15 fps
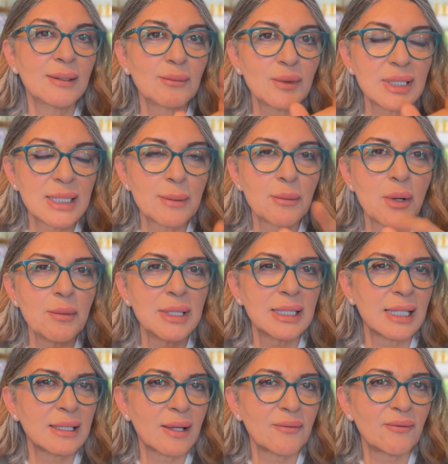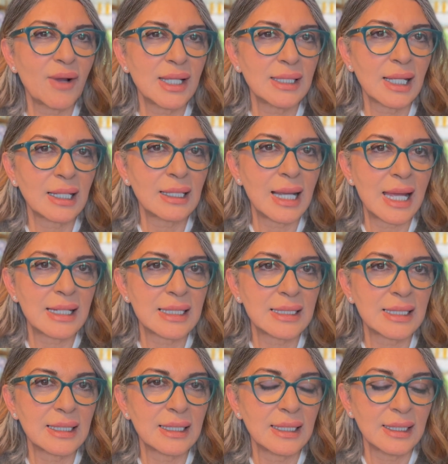was the moment that I find the
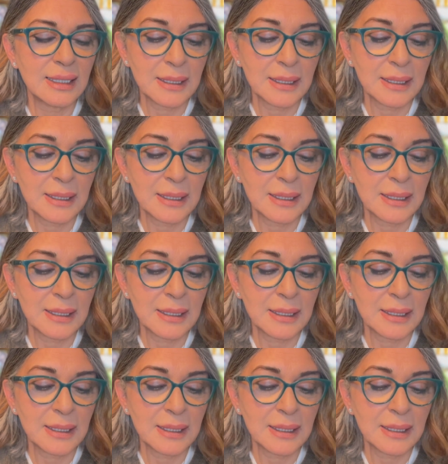clarity.